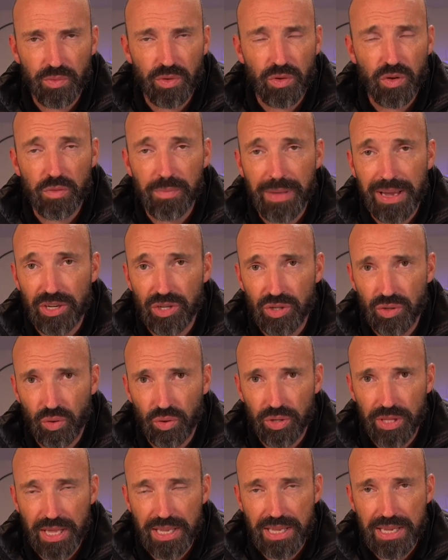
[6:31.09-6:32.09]
We want to make sure
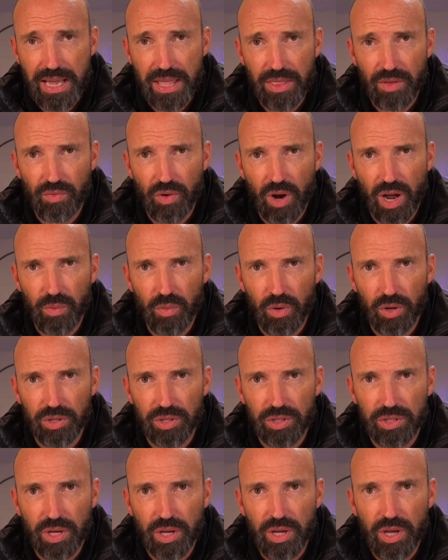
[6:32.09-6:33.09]
that you get the right
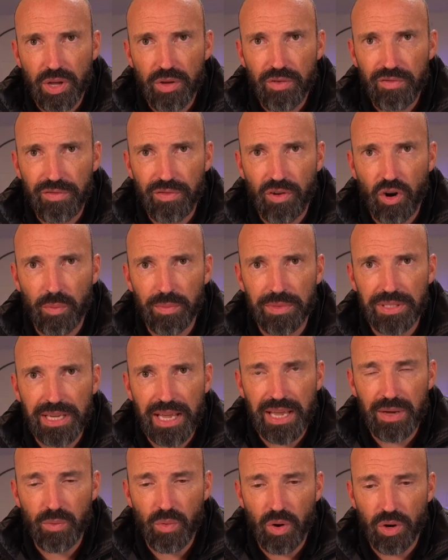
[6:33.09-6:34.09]
ones from
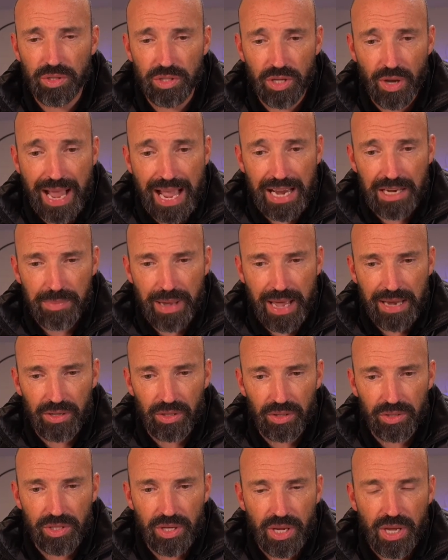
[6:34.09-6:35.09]
day one. So hand
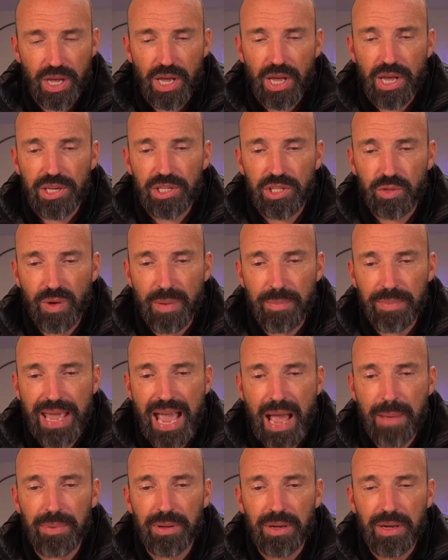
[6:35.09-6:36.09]
paddles, swim
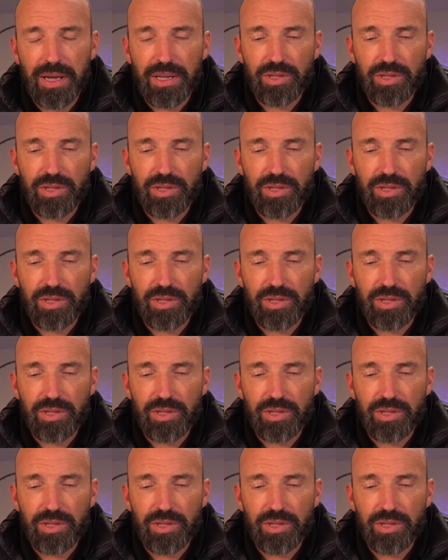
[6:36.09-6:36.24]
cap.